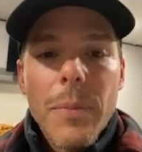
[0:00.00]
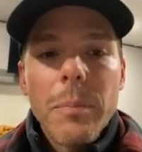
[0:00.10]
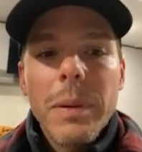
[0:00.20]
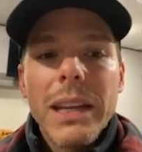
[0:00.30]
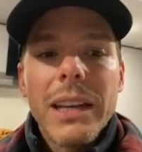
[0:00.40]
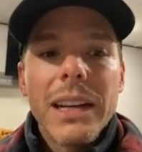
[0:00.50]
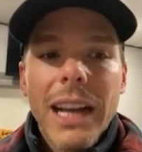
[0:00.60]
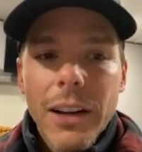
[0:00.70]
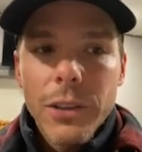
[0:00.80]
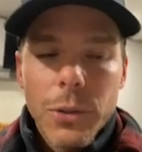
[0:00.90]
being
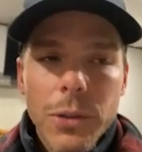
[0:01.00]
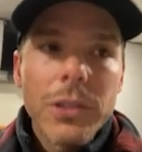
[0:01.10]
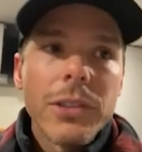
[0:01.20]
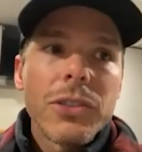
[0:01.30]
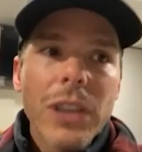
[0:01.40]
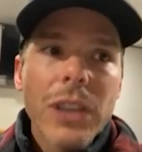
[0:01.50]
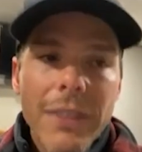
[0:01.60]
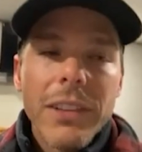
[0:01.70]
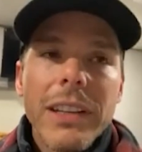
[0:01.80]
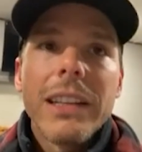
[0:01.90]
outdoors and
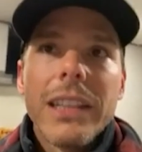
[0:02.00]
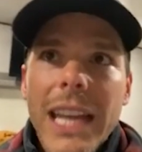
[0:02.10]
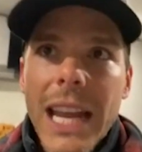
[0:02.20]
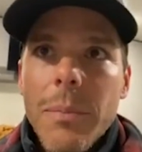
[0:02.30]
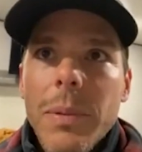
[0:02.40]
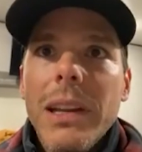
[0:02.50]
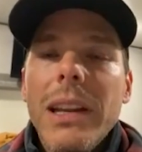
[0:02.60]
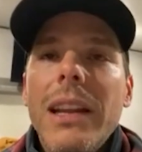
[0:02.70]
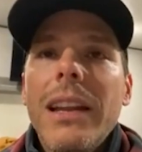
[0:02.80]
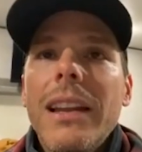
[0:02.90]
traveling and
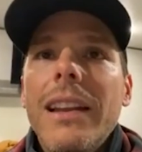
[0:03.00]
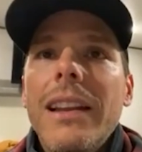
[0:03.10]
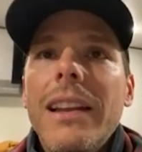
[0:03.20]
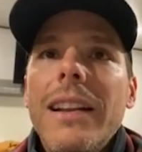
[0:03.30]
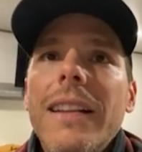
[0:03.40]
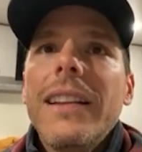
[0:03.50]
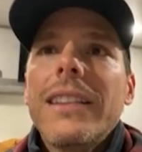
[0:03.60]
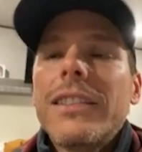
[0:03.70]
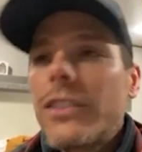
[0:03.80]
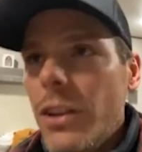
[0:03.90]
camping and
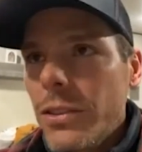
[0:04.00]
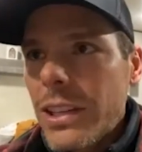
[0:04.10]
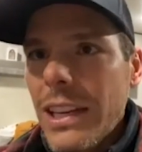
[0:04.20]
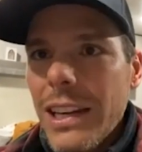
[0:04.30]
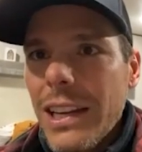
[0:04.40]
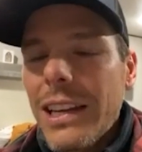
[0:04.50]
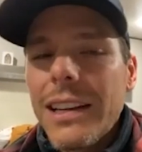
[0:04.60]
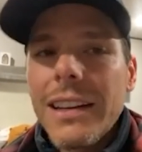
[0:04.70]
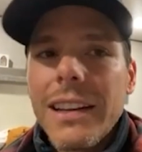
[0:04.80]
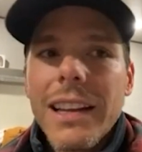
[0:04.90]
snow skiing
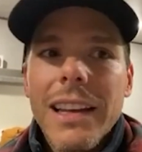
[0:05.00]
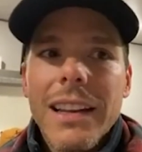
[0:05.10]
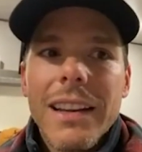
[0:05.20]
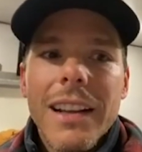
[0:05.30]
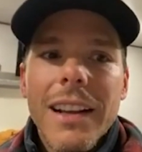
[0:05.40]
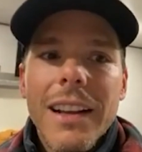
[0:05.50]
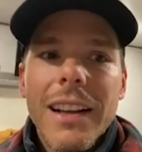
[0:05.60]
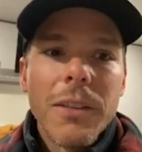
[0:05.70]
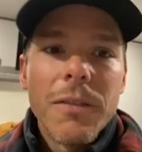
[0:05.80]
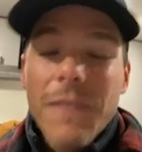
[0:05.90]
and and uh, we
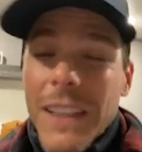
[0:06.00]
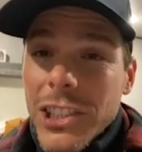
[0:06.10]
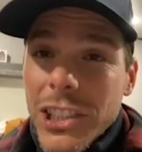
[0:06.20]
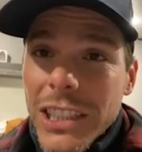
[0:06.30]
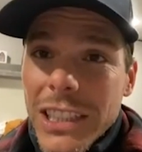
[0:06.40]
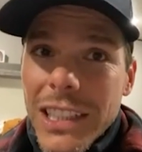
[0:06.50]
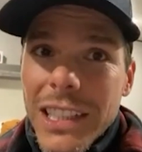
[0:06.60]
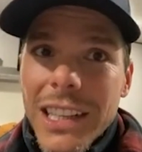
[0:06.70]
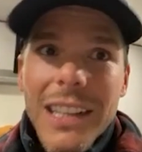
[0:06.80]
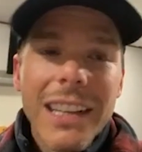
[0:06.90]
like to go
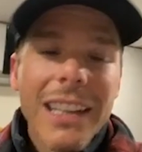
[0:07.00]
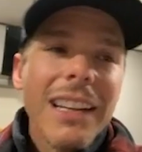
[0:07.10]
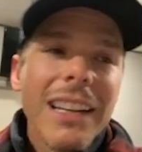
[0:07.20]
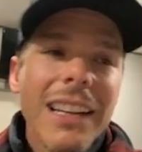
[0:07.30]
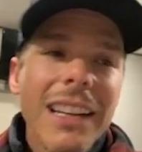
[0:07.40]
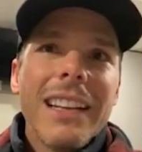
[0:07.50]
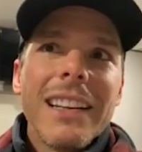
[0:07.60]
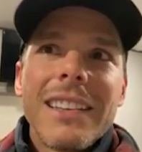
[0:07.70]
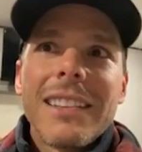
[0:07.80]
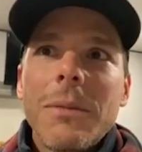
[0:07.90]
fishing
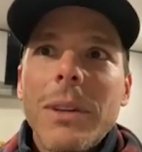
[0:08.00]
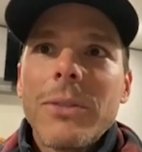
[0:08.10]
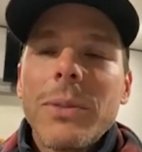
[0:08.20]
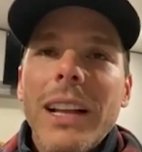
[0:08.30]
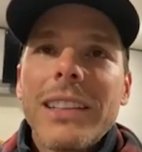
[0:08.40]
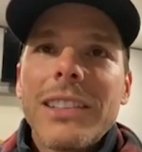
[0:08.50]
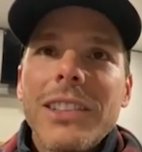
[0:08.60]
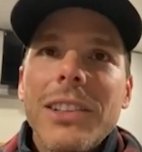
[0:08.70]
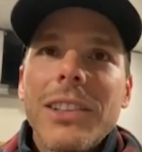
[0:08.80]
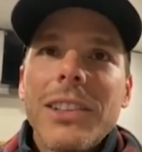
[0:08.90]
and sometimes we like to
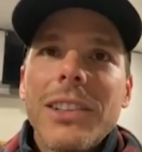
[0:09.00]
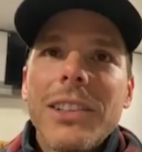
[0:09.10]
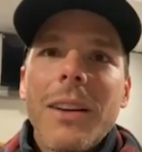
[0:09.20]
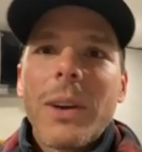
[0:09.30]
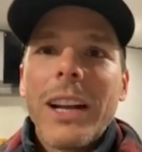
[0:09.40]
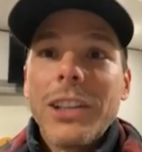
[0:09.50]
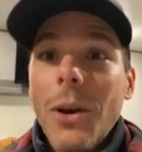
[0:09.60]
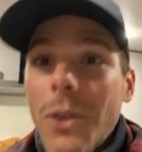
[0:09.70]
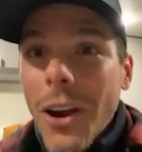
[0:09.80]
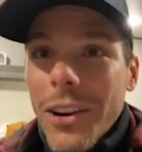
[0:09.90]
go uh, ride
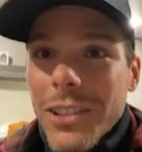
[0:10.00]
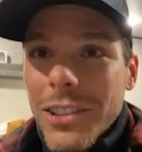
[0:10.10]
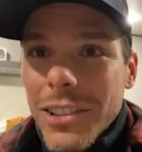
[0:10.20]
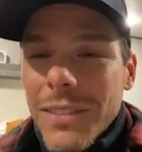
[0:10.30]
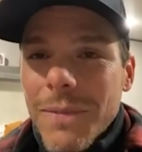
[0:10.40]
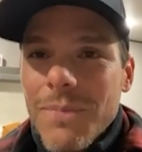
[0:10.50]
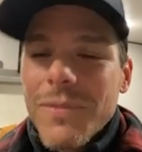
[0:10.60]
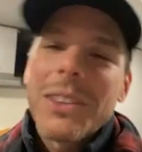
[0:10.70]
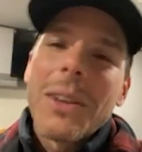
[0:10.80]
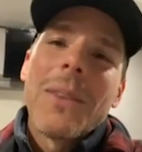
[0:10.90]
go karts.
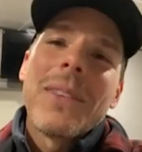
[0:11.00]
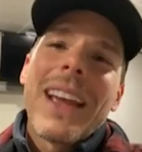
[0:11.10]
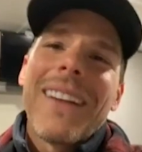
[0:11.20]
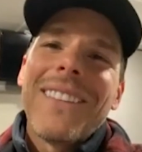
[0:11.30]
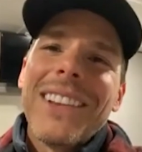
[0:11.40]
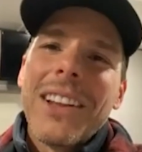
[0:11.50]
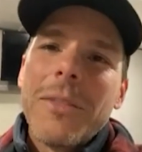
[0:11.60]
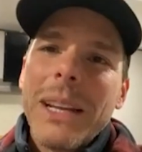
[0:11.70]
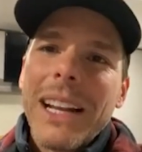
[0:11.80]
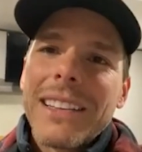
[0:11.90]
So yeah, we love
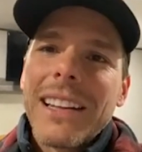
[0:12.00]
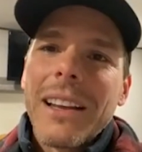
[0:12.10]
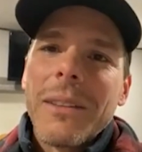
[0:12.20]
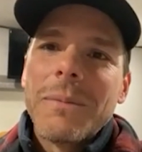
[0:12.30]
being outside.